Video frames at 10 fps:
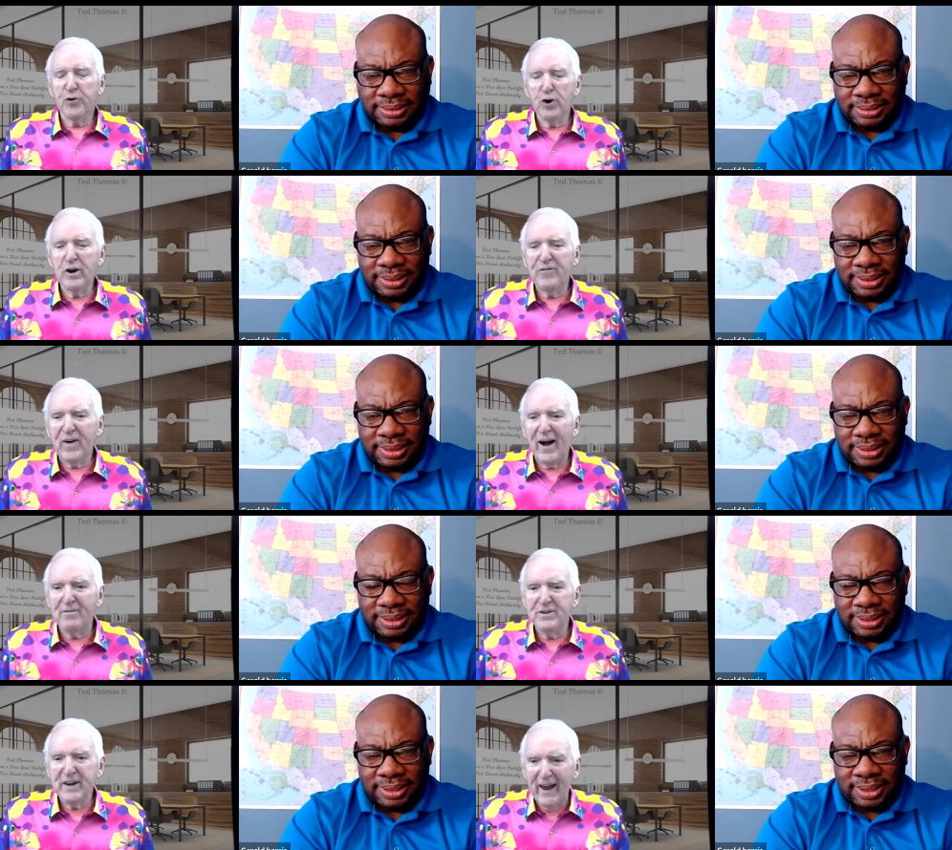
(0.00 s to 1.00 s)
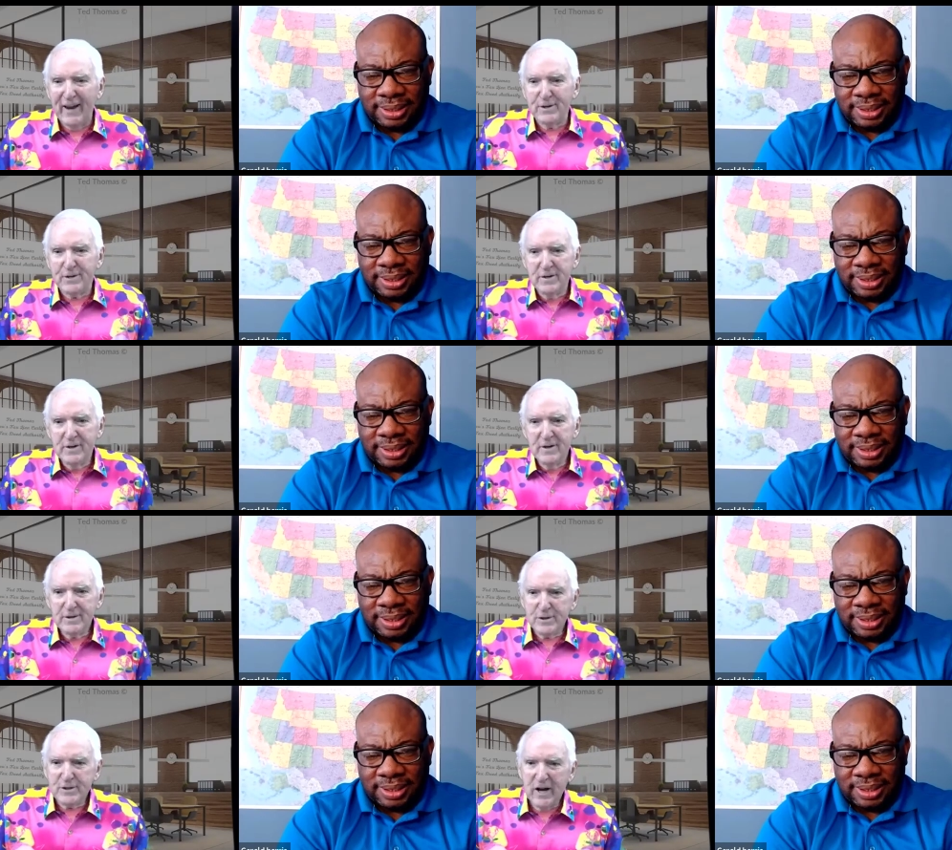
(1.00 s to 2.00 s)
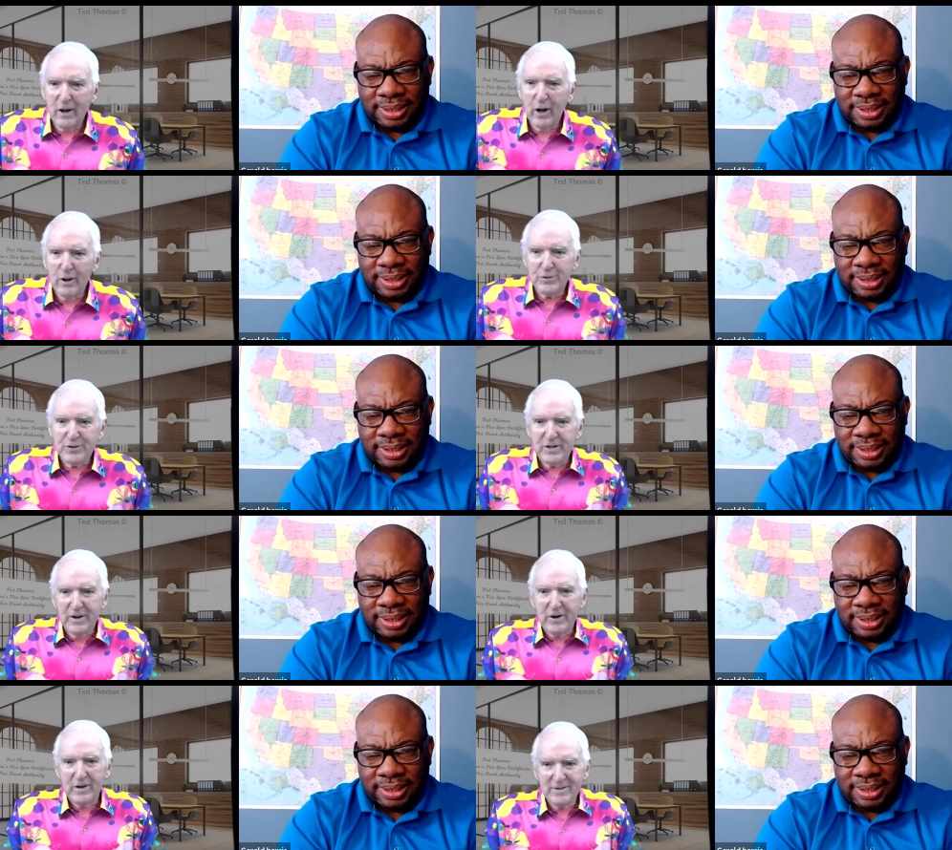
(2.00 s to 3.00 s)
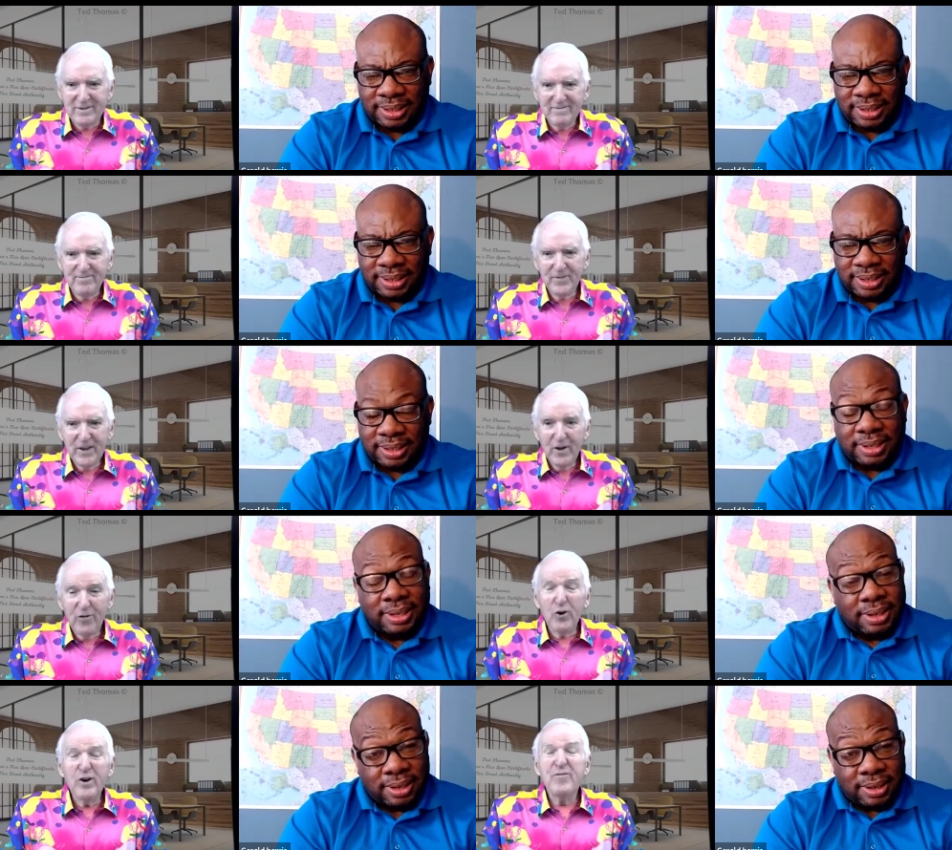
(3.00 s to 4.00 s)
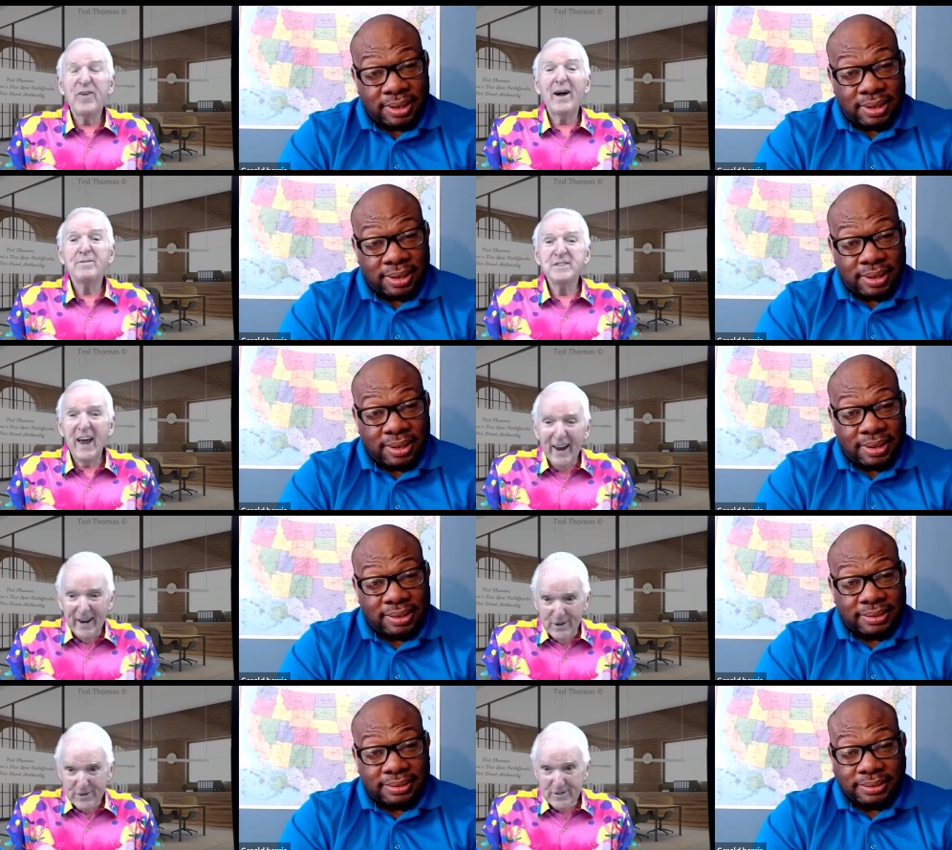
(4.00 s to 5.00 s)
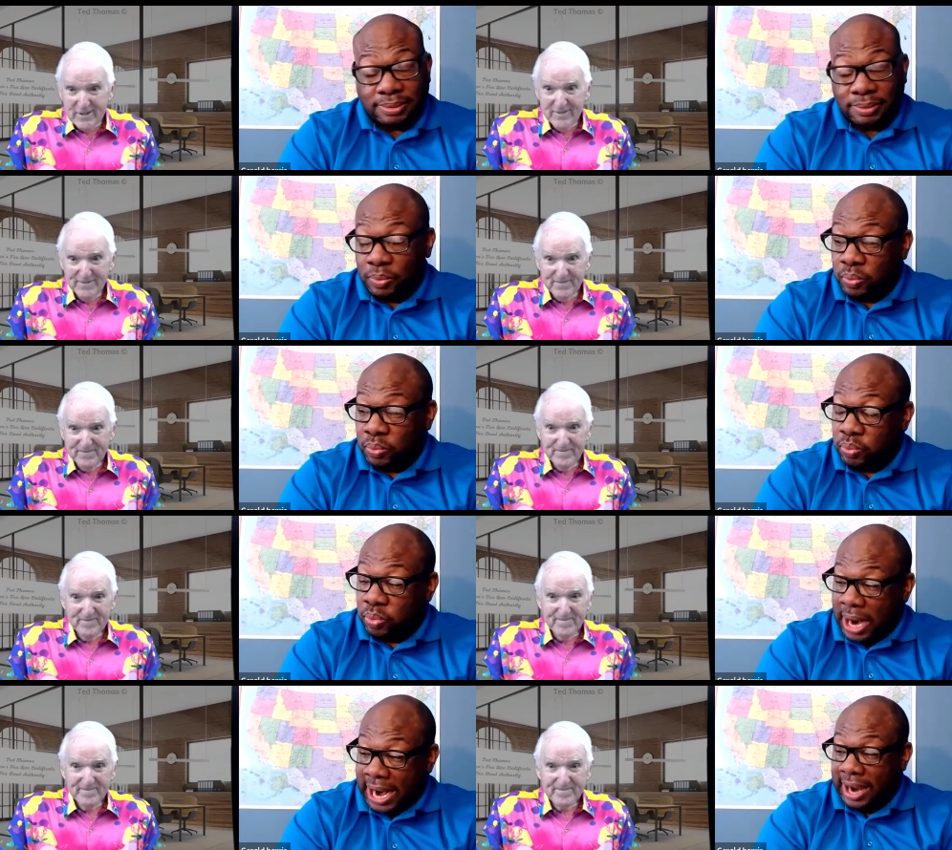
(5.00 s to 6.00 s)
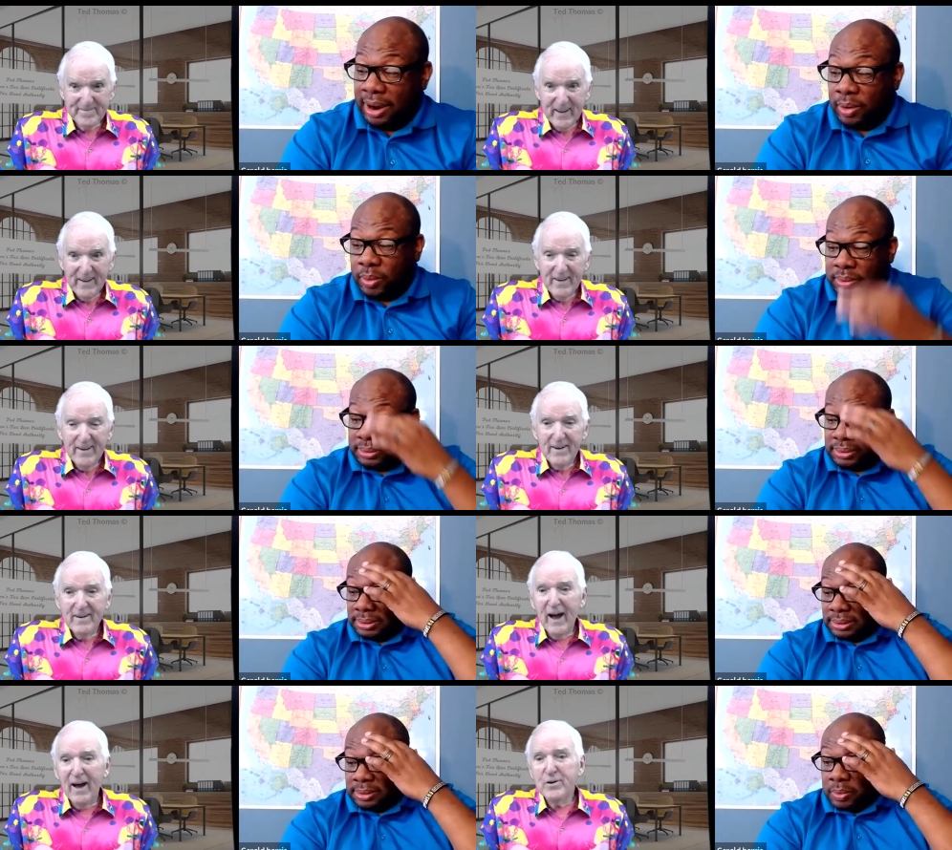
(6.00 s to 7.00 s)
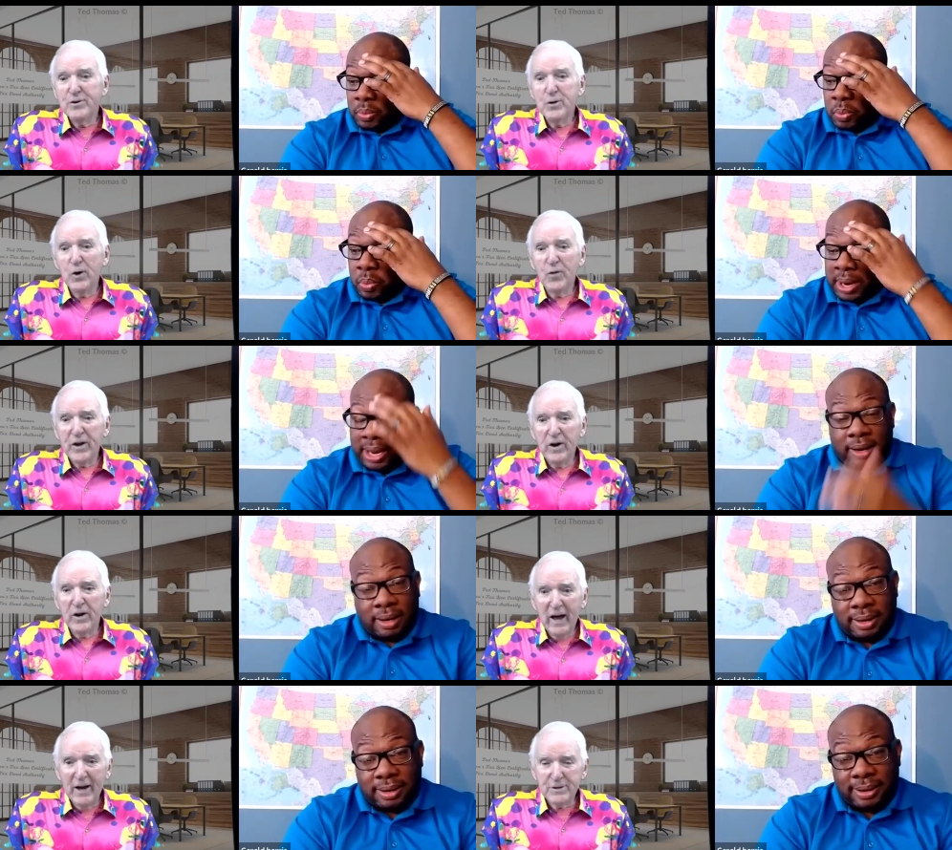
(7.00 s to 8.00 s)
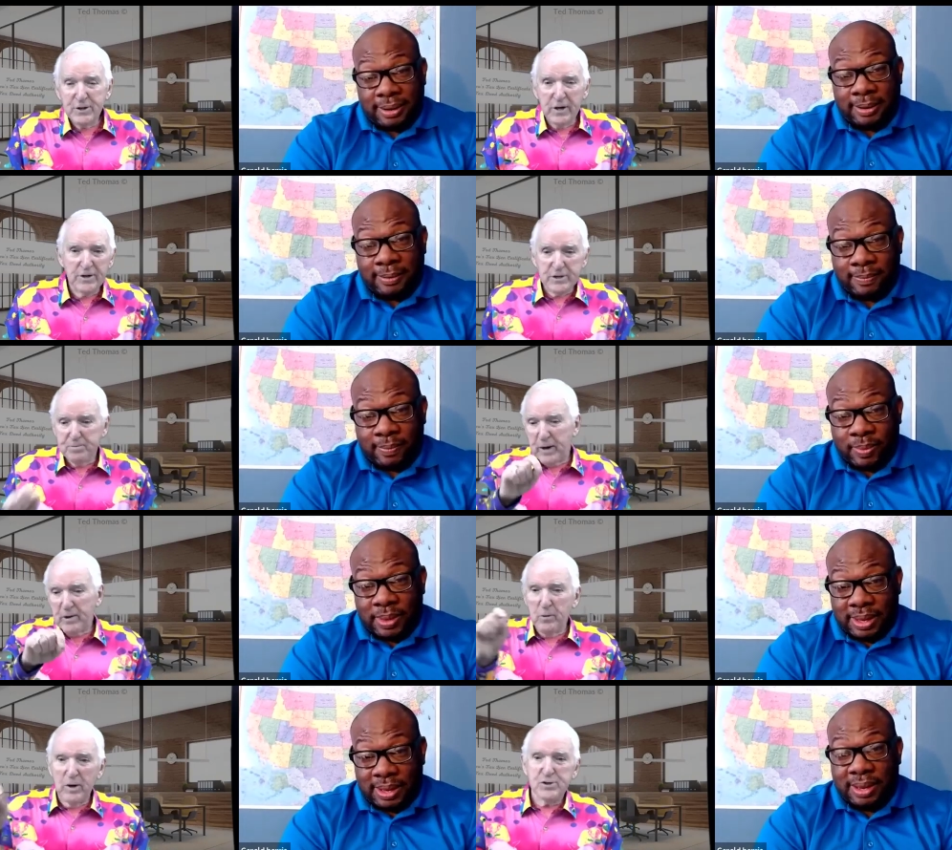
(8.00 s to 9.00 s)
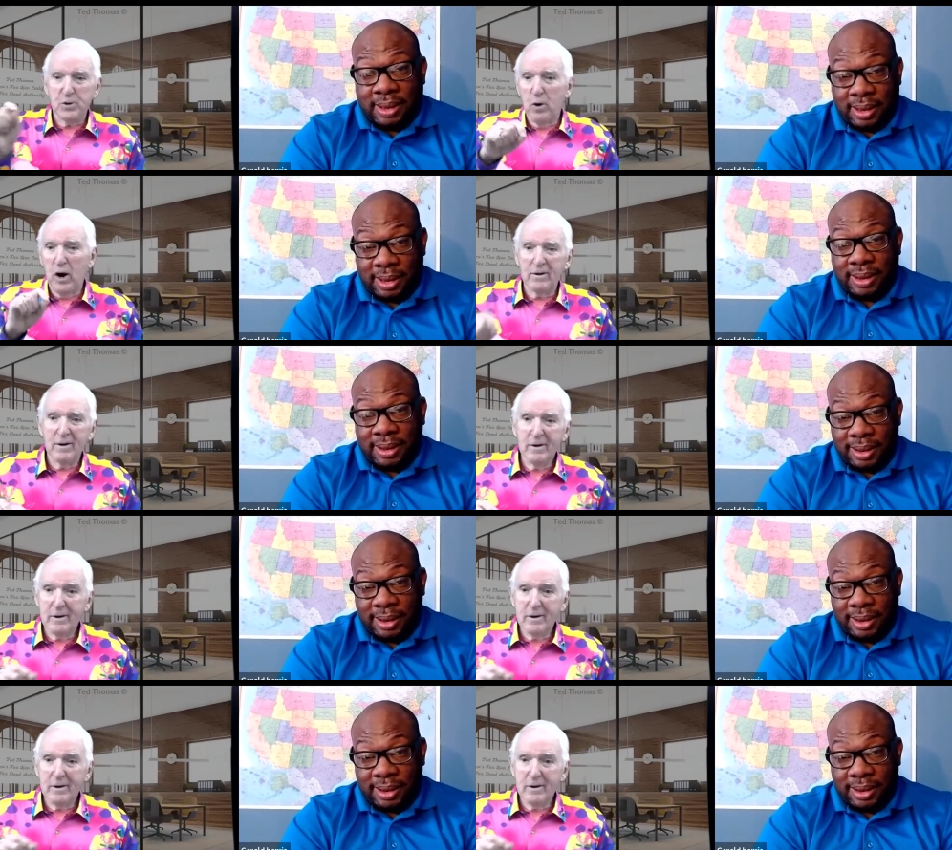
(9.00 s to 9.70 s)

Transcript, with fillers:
Speaker 1: 35 days to sell all those certificates. 35 days. Wow. Now they do the whole thing online, so you can just pick the ones you want.